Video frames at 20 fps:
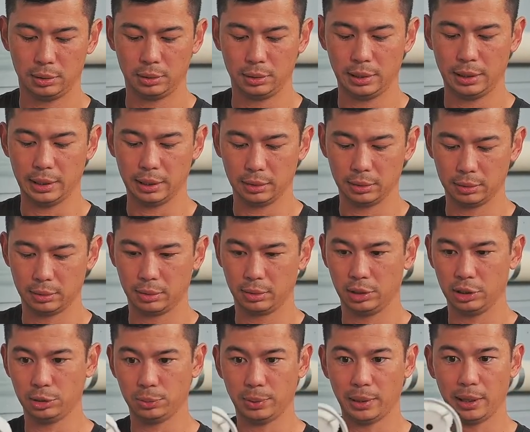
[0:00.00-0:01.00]
Now,
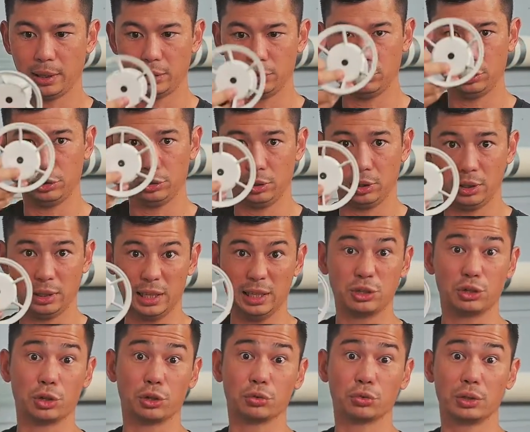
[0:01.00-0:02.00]
this part,
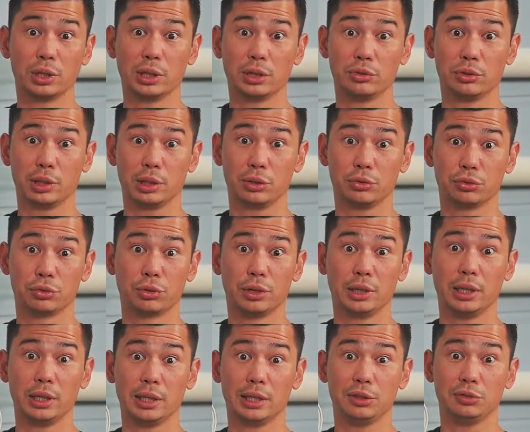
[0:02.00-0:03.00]
it's got a really
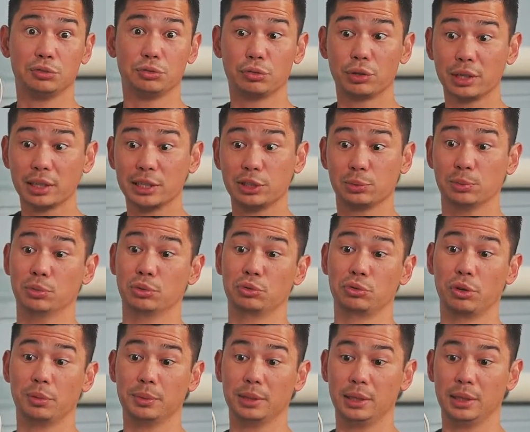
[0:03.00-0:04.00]
small
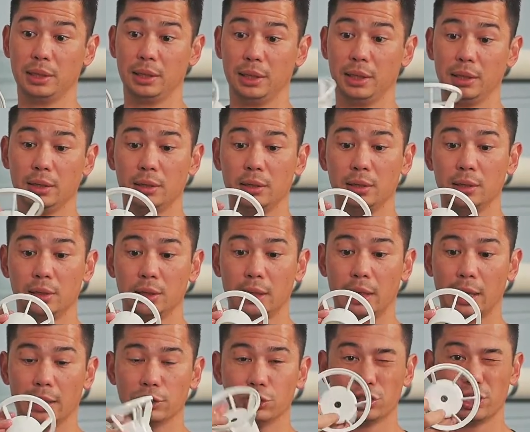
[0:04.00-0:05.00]
grommet in there.
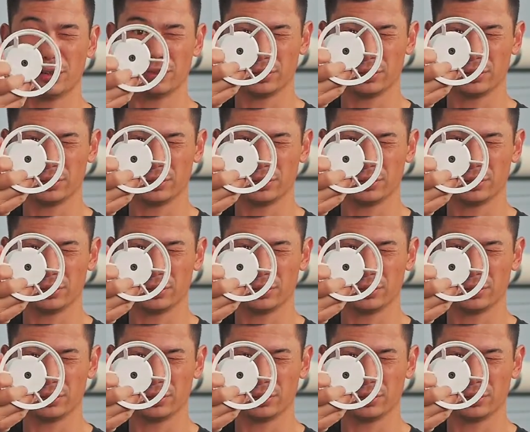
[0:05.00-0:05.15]
Just have a